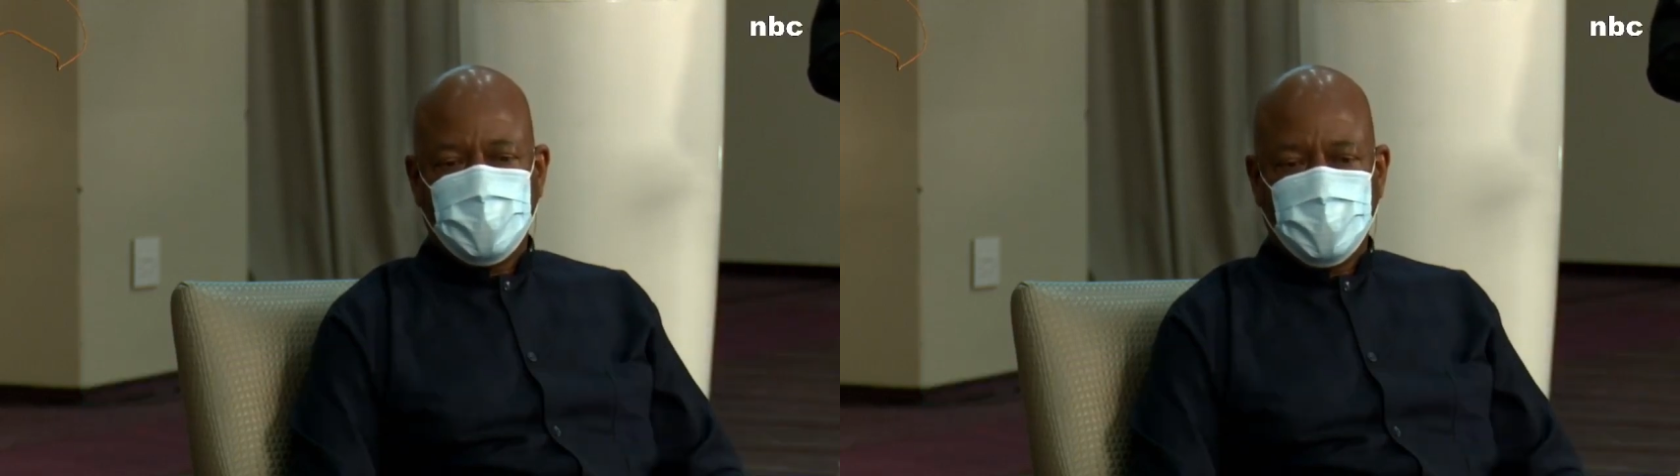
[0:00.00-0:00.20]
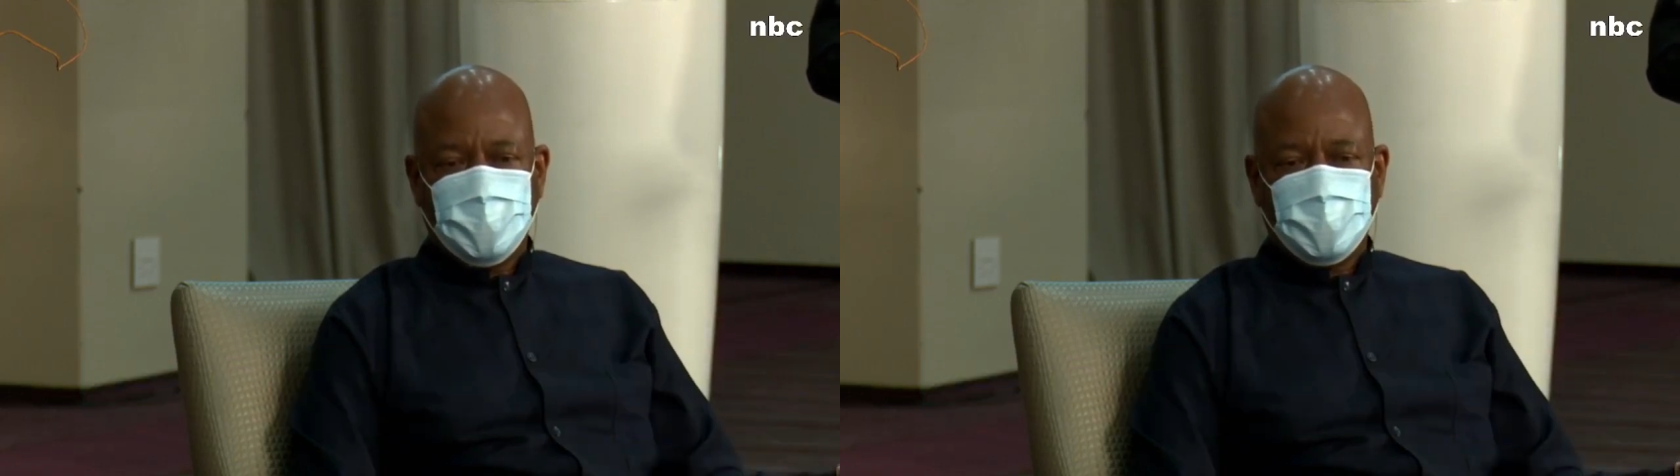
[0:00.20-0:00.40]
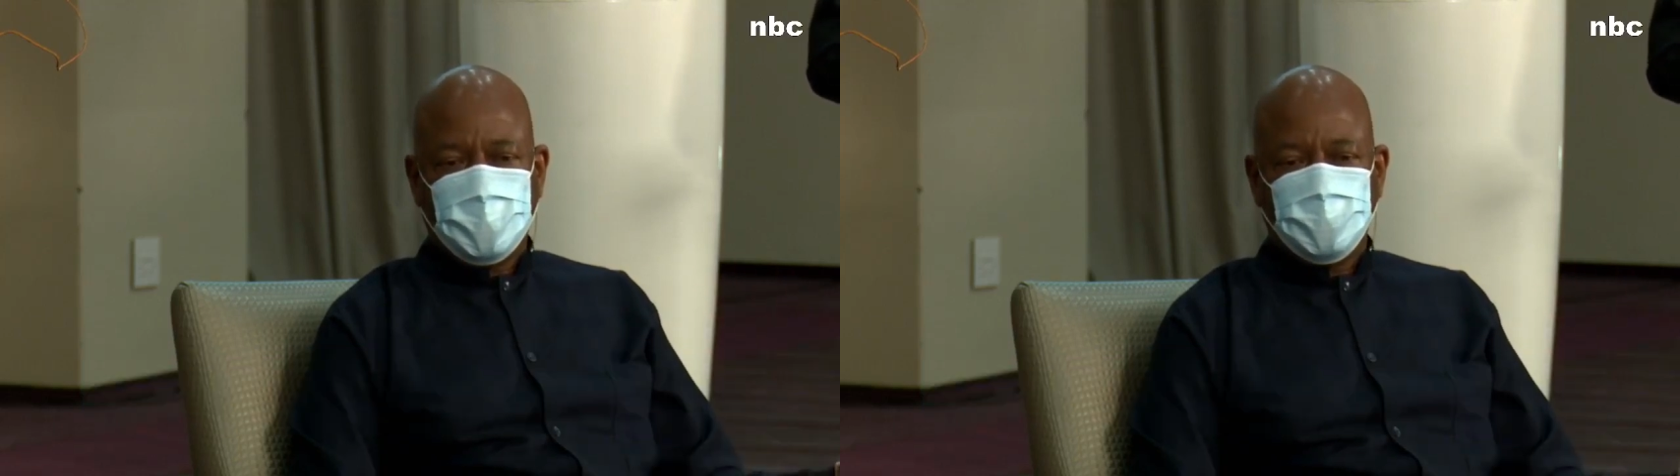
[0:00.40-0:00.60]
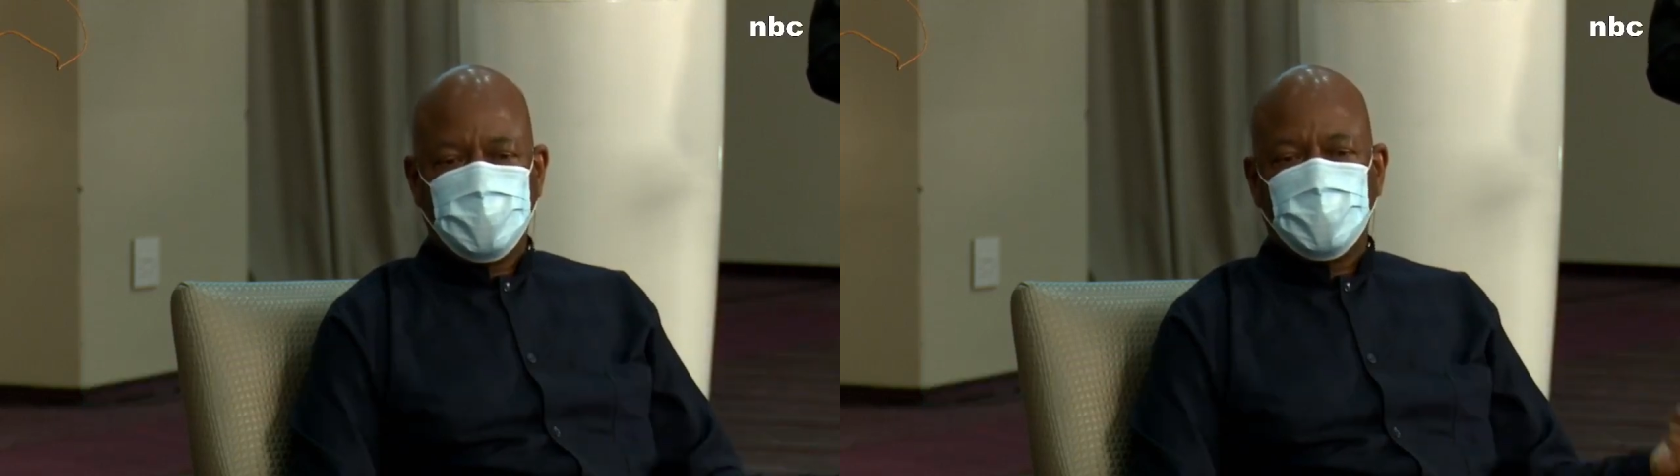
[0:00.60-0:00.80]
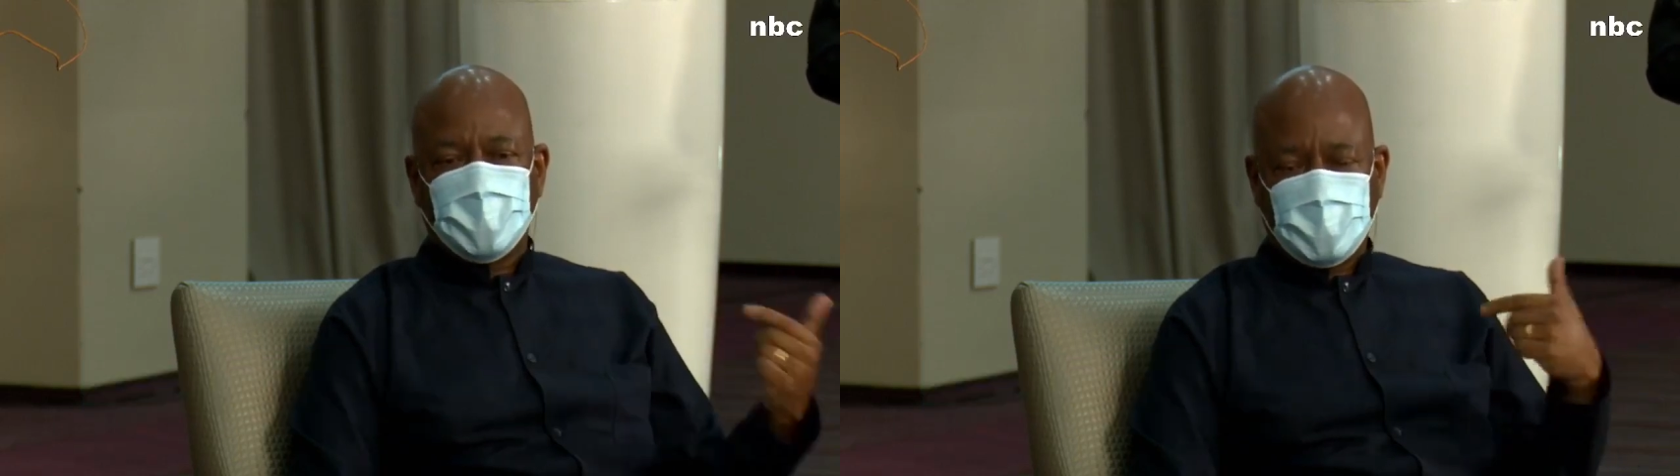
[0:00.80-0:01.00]
thing
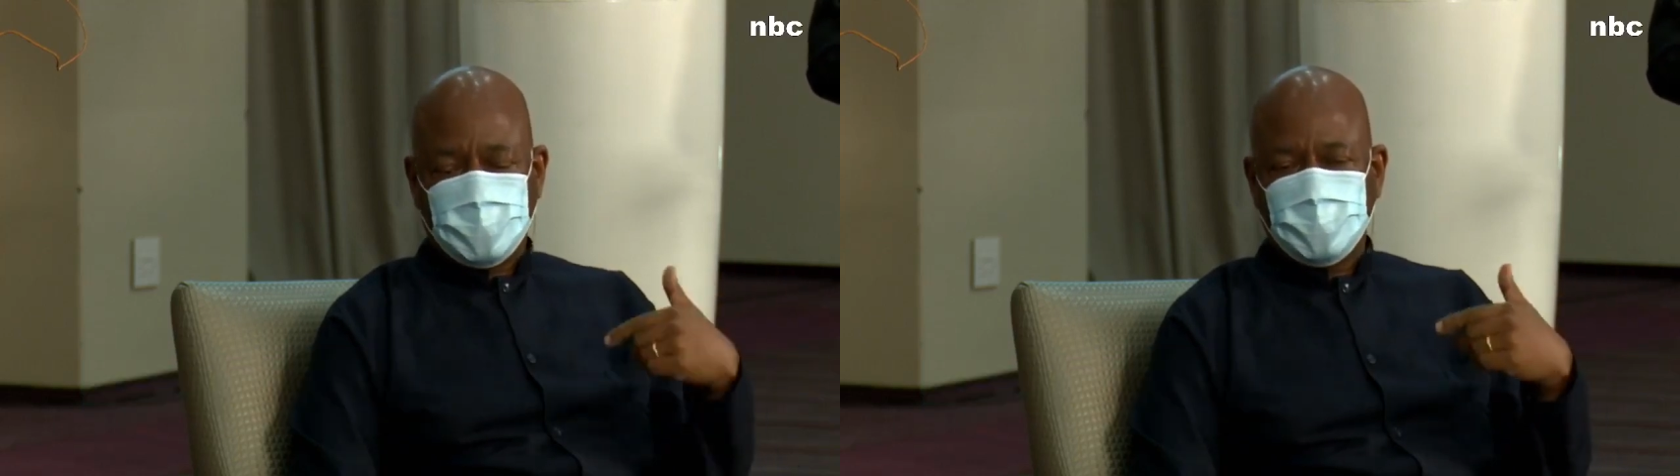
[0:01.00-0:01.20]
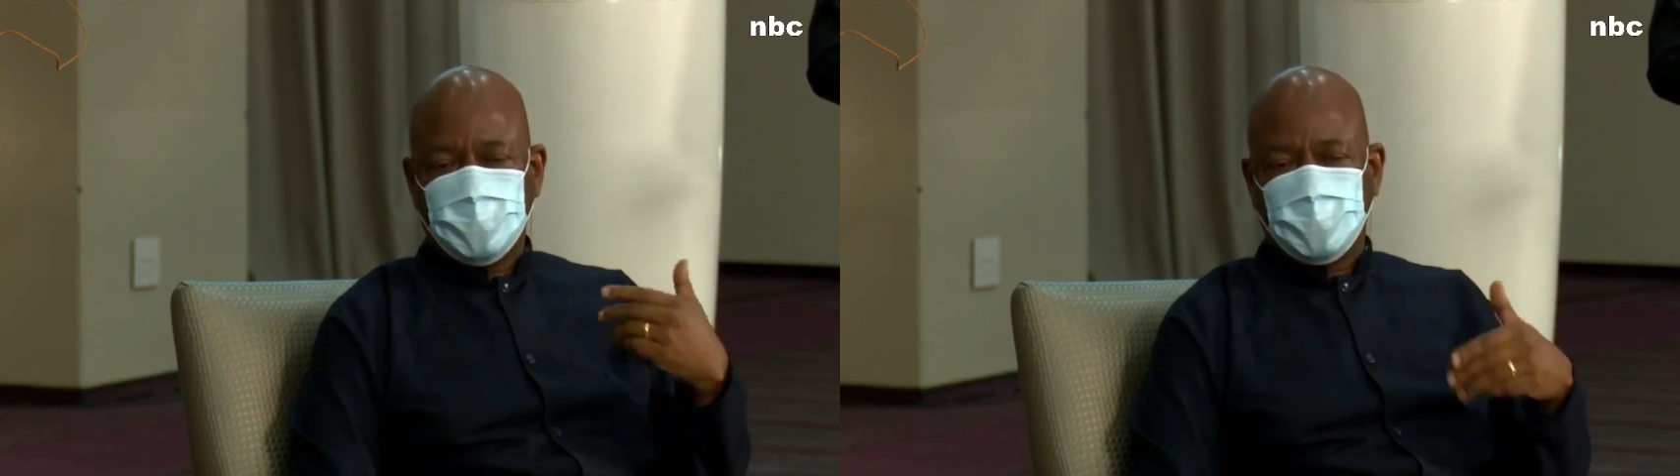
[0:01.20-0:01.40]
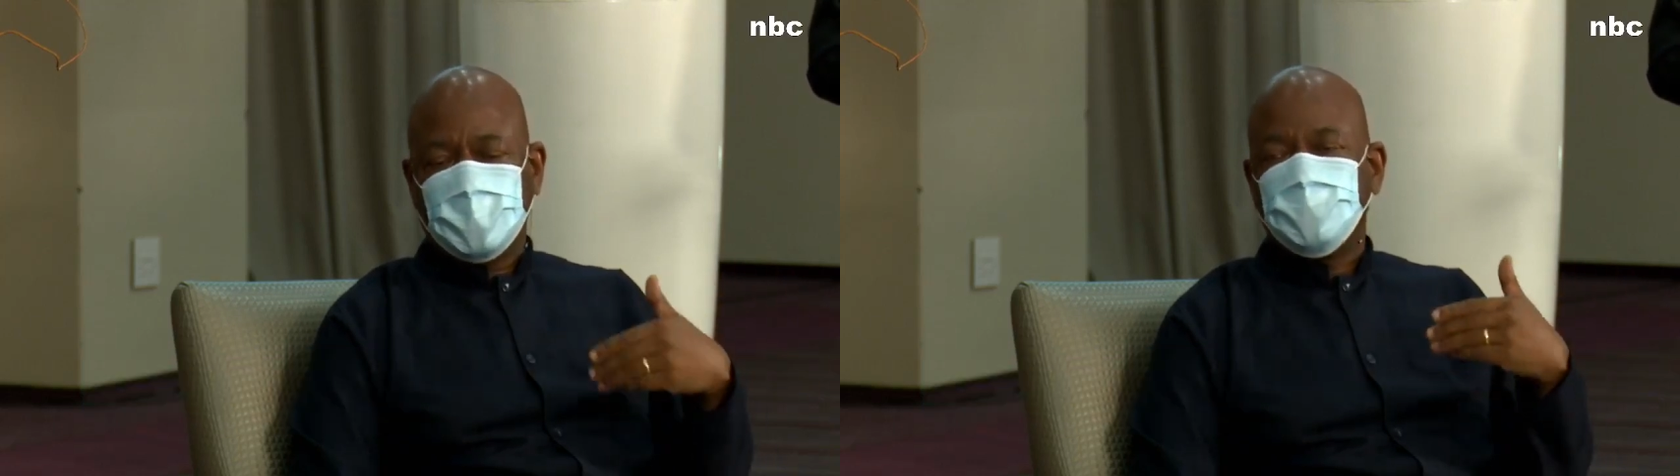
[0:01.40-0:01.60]
for us in order